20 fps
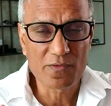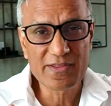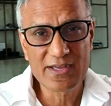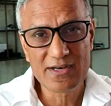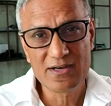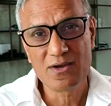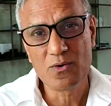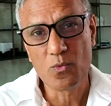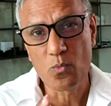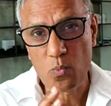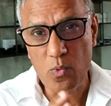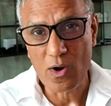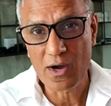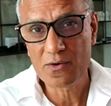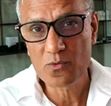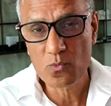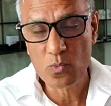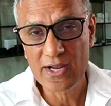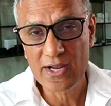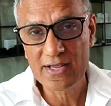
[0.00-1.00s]
than
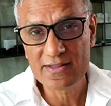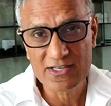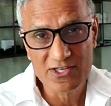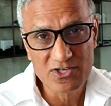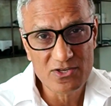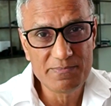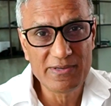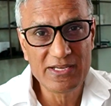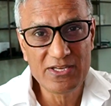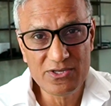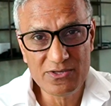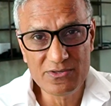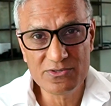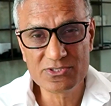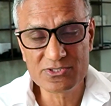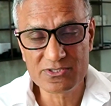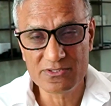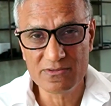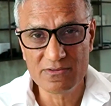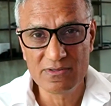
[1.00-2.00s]
one that you've been used
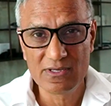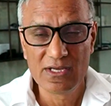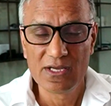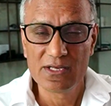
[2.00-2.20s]
to.